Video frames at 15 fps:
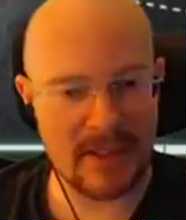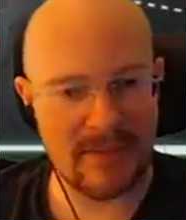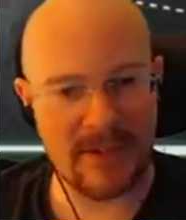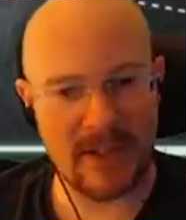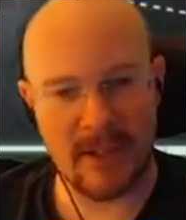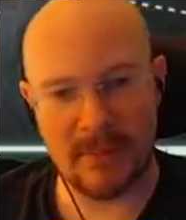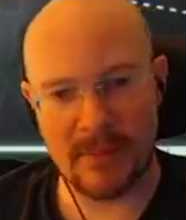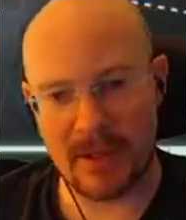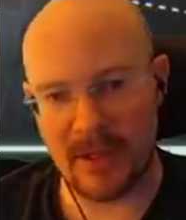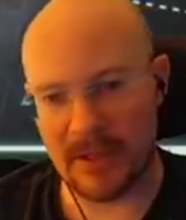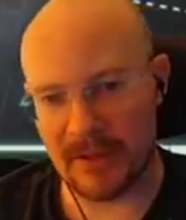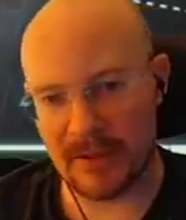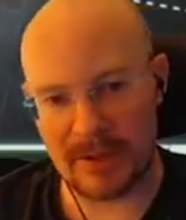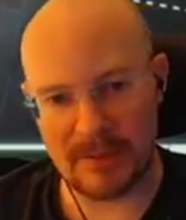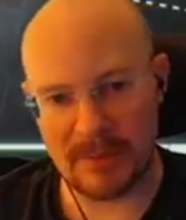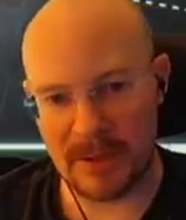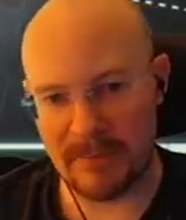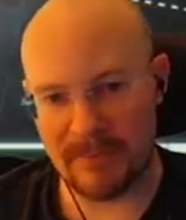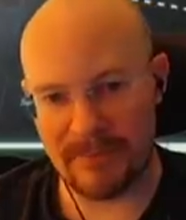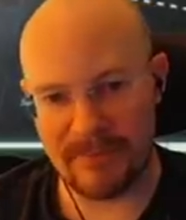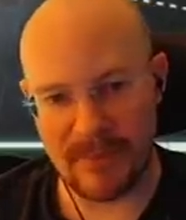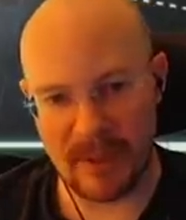if I upgrade, it'll just
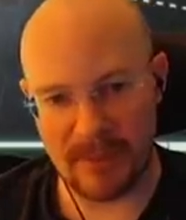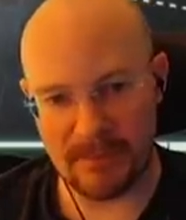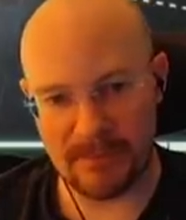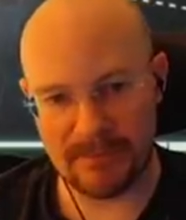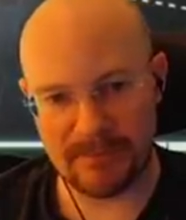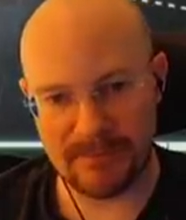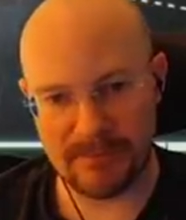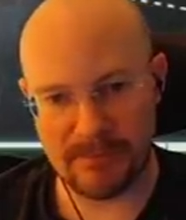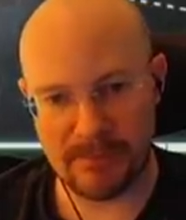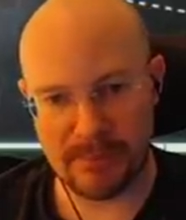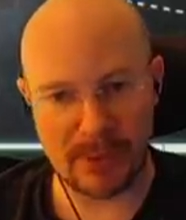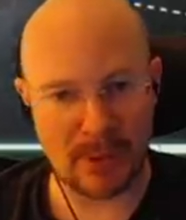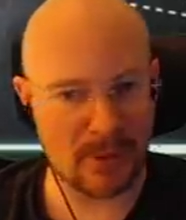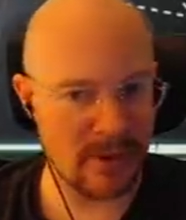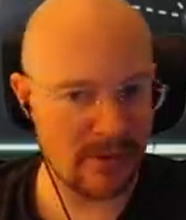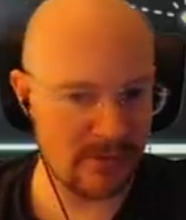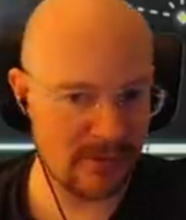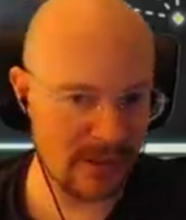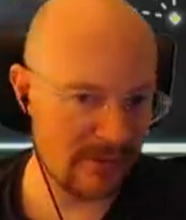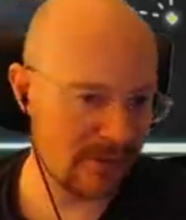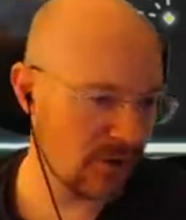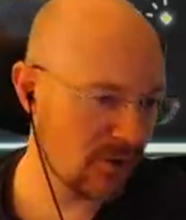be a uh, broken level